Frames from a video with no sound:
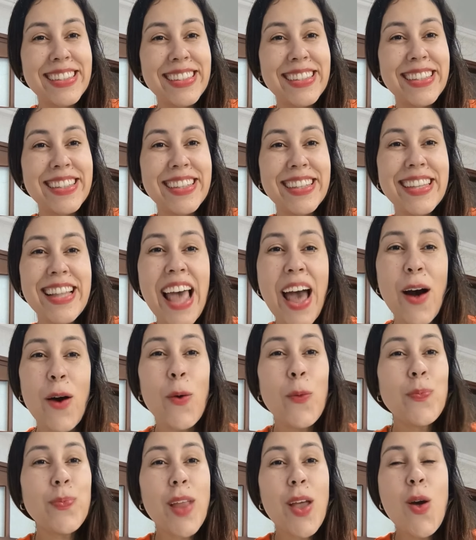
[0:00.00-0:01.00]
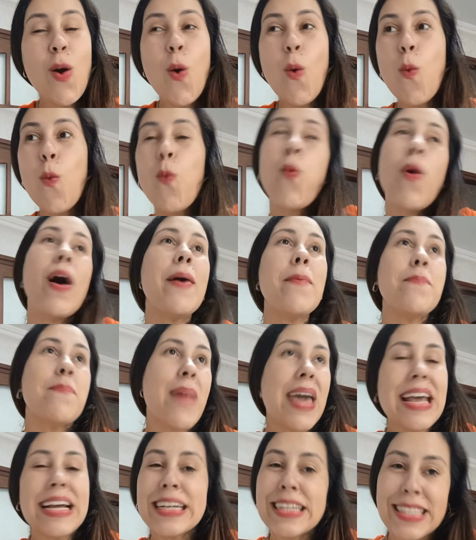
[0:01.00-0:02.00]
Now, what
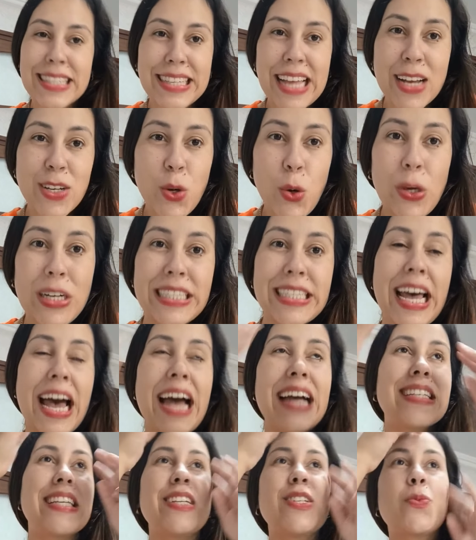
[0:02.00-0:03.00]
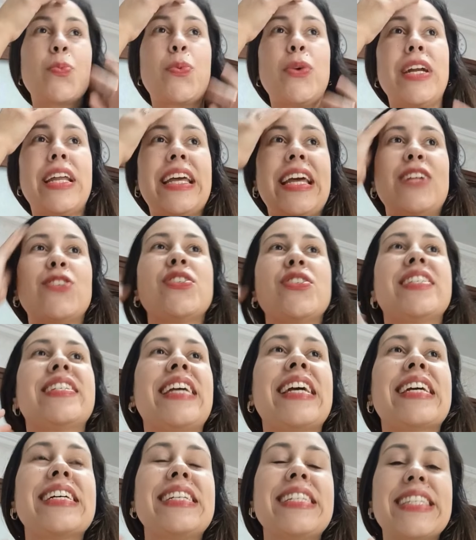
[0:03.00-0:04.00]
makes ZenCortex is pretty interesting,
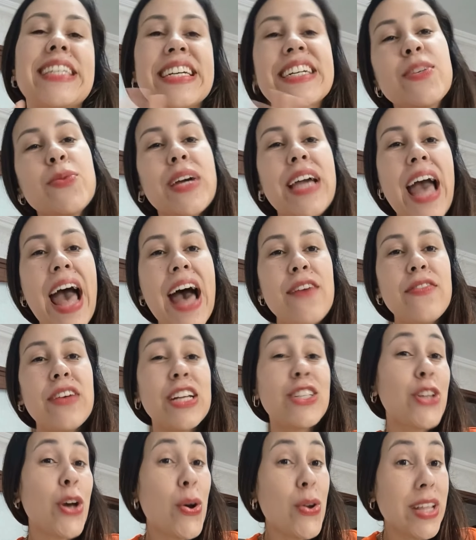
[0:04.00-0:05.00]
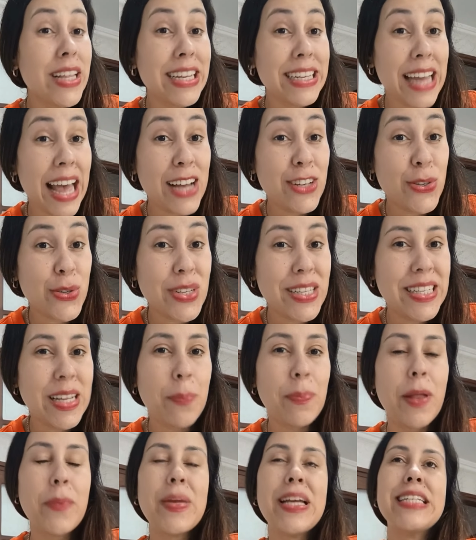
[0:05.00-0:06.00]
because here we have a totally natural
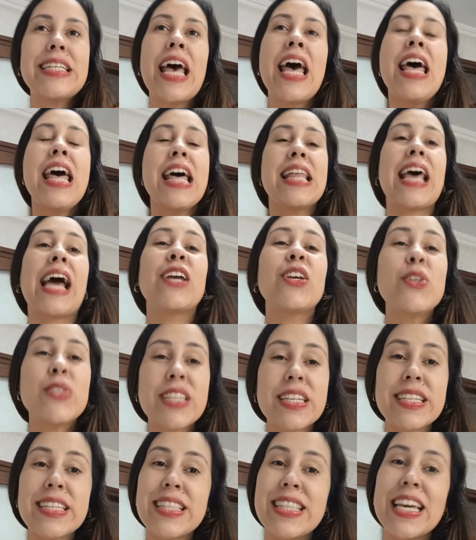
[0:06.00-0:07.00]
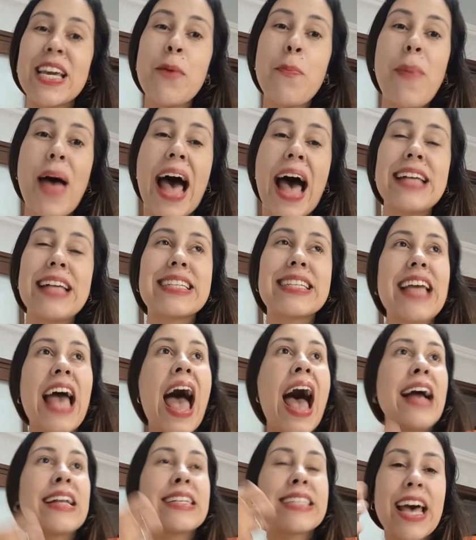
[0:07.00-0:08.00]
supplement that uses the best
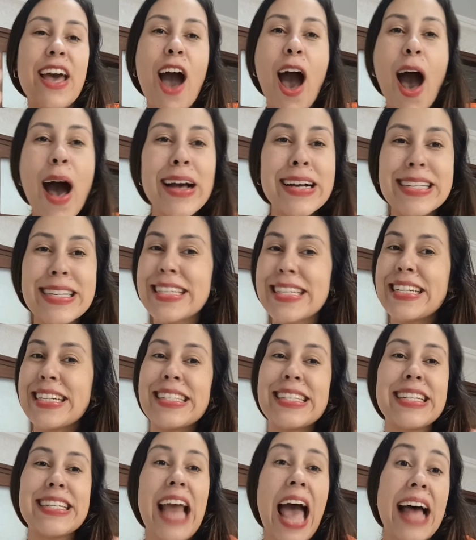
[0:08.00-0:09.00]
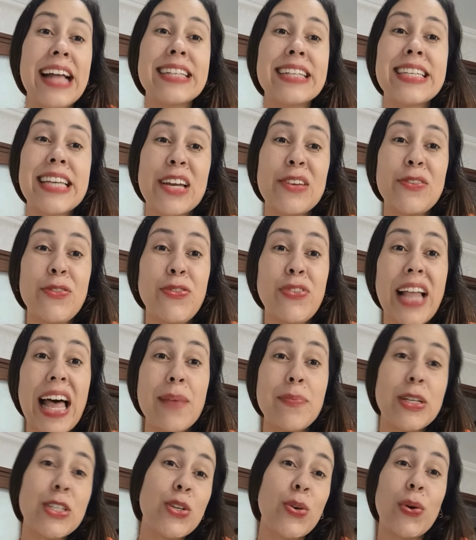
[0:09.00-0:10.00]
antioxidants and
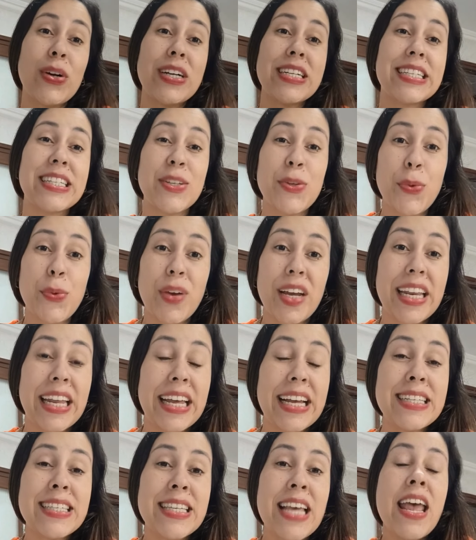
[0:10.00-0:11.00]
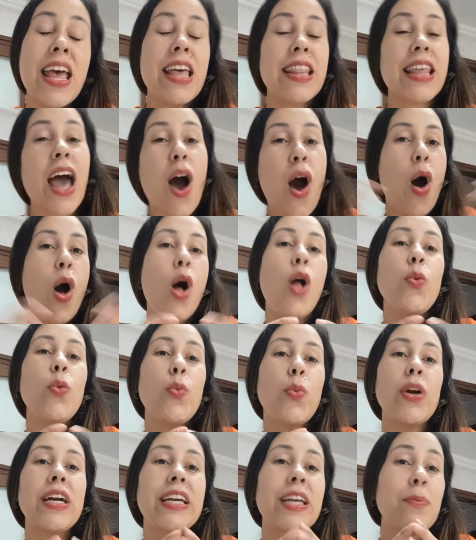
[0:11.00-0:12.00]
anti-inflammatories ingredients that all work
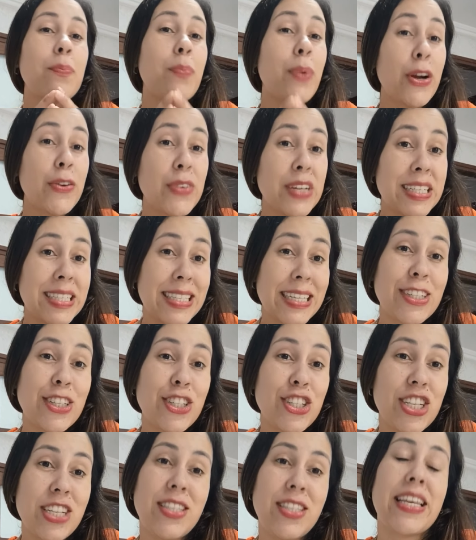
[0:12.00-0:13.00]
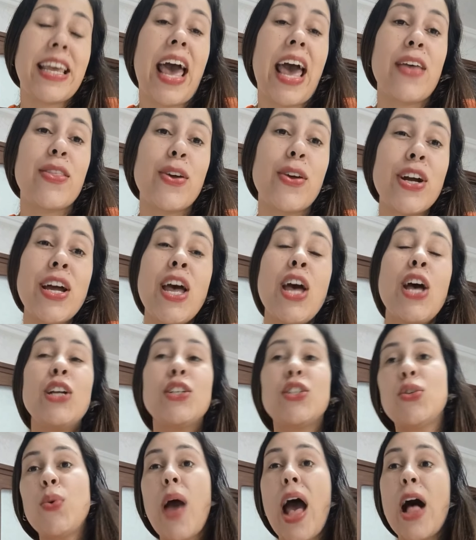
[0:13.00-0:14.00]
in perfect synergy together to
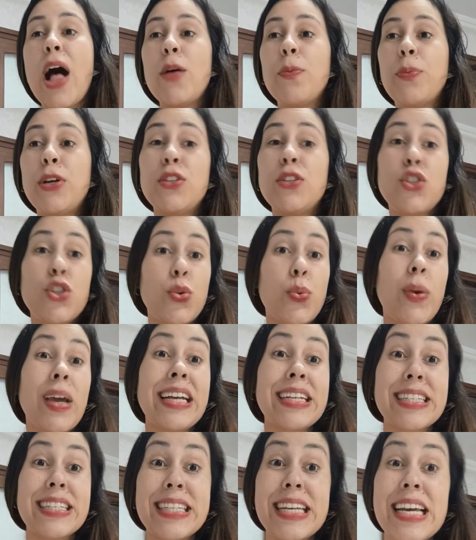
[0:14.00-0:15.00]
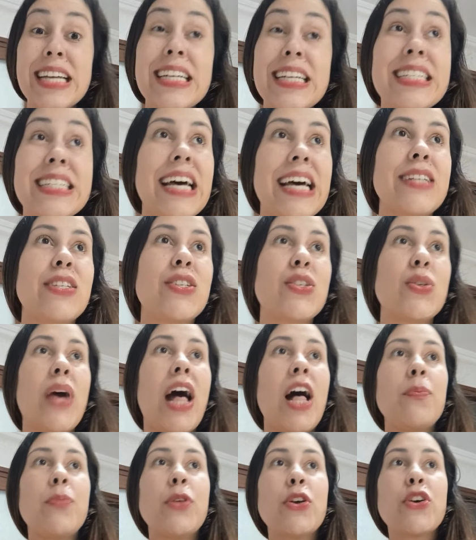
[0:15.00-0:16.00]
help you treat tinnitus, to help you
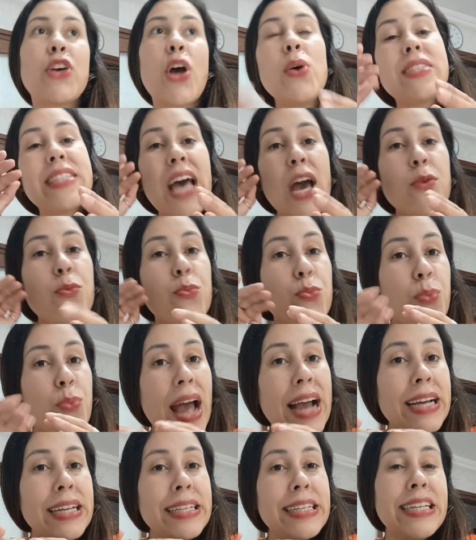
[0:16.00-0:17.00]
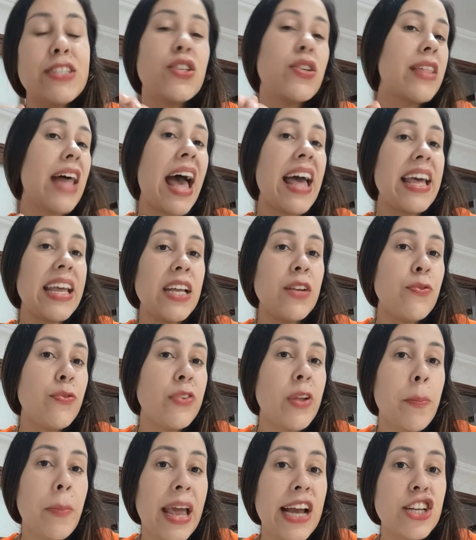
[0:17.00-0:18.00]
go directly to that
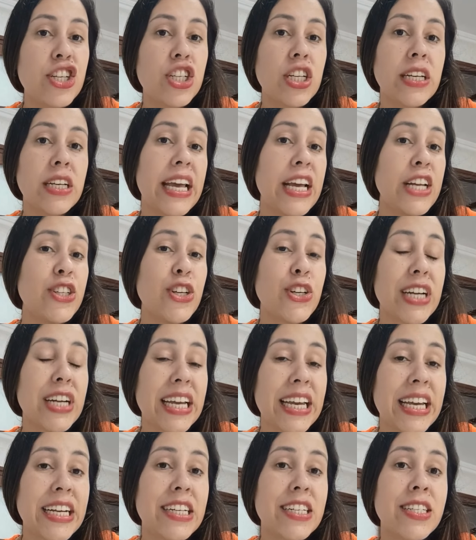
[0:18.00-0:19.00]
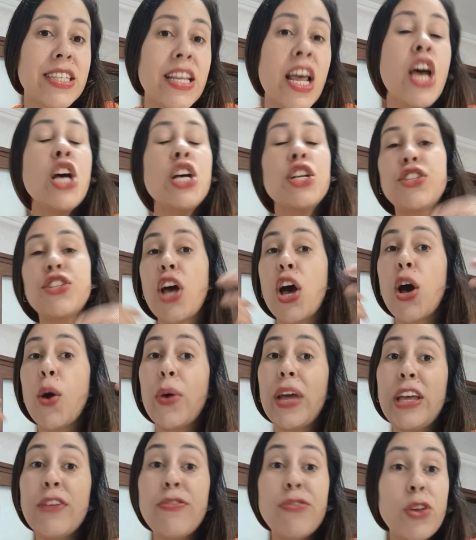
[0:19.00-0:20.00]
inflammation in your ears. So if
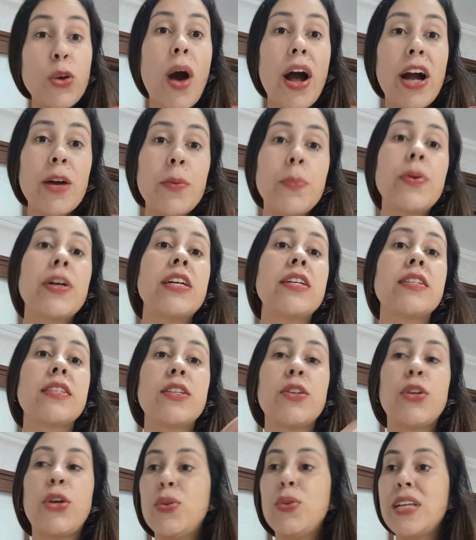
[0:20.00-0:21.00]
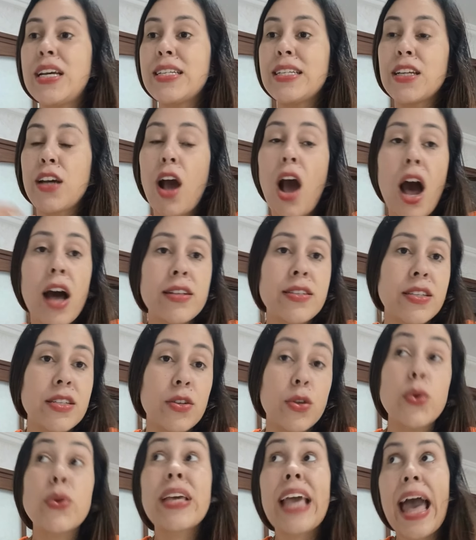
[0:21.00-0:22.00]
you are a person who doesn't const- who
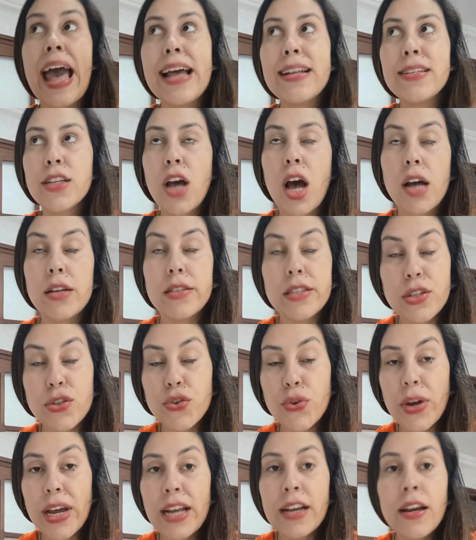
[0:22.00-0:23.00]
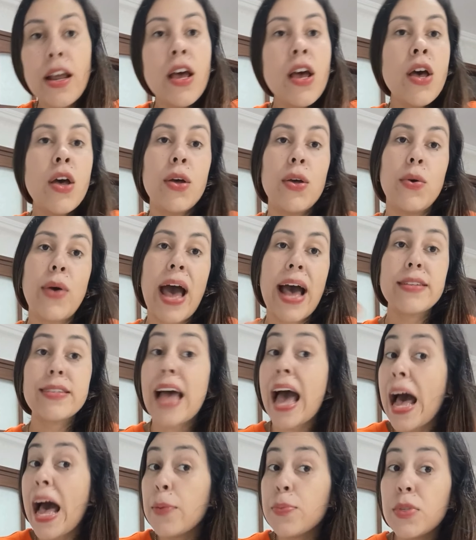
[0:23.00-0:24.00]
can't concentrate, who has
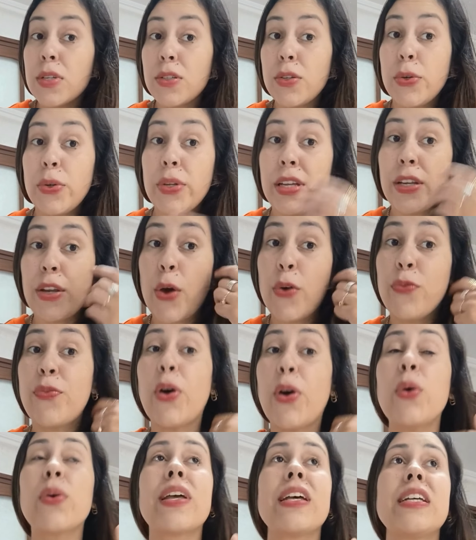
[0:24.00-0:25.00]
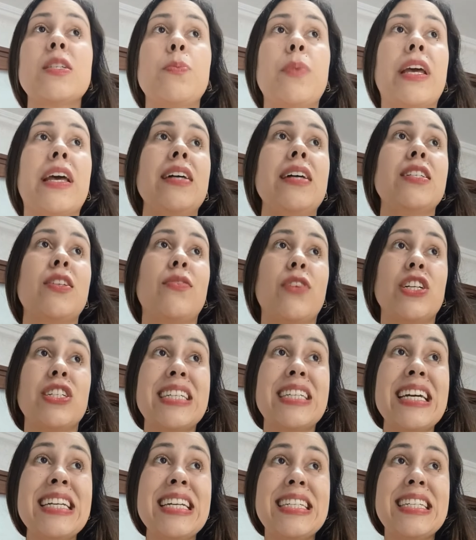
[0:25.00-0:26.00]
absolutely no focus because of your
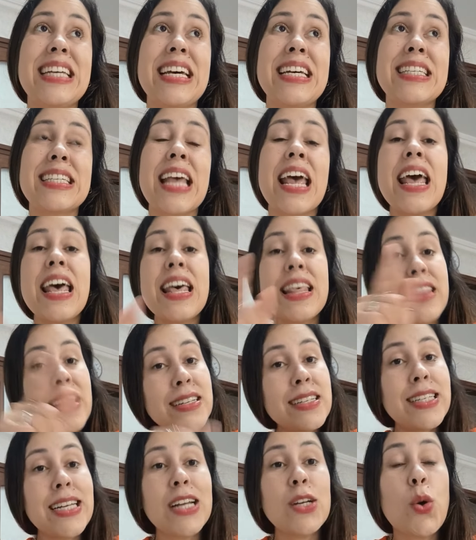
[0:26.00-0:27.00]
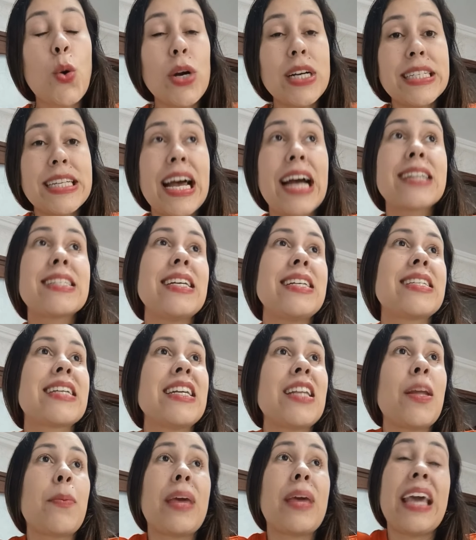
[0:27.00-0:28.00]
tinnitus, then ZenCortex is going to
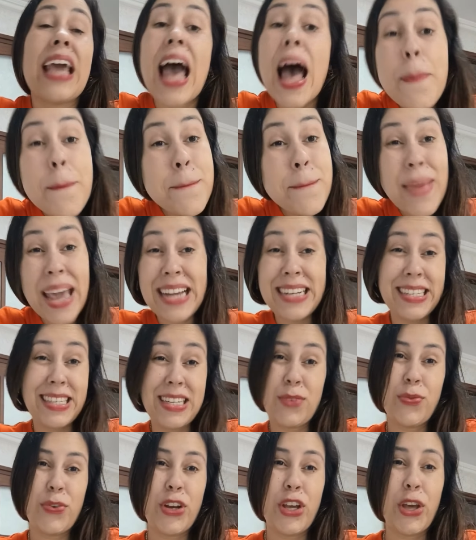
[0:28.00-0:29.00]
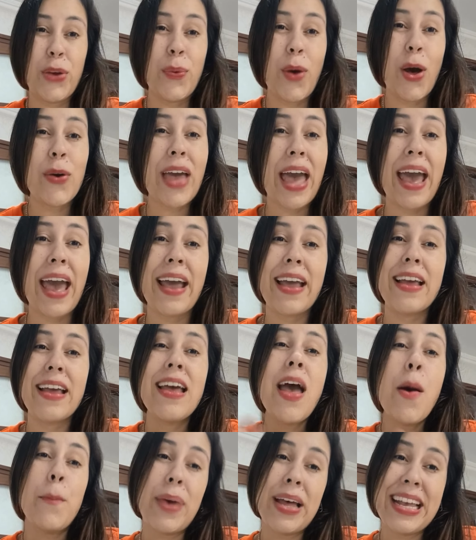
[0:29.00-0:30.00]
be amazing for you, okay?
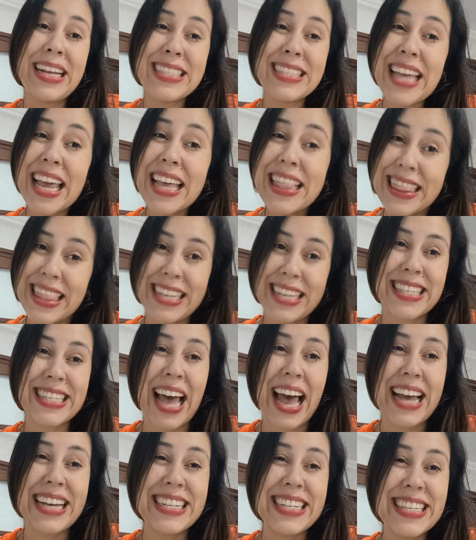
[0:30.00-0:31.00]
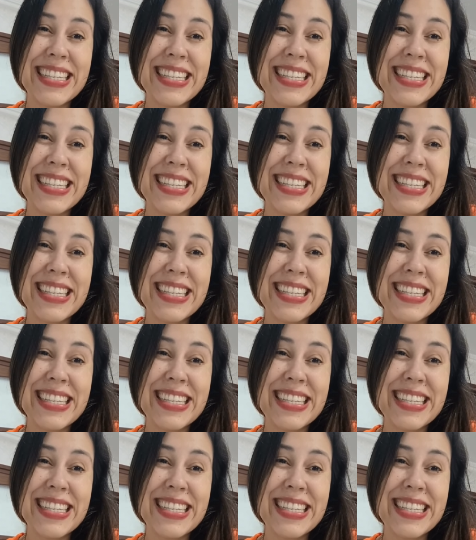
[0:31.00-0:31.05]
But it's like this, guys.